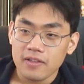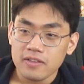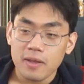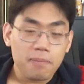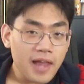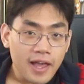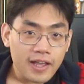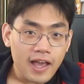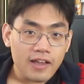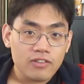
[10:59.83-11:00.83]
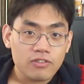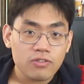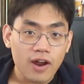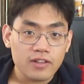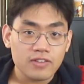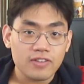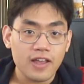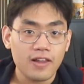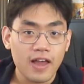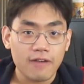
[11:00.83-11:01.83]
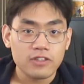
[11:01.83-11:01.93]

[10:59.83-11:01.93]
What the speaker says: The black guy is trying to stay alive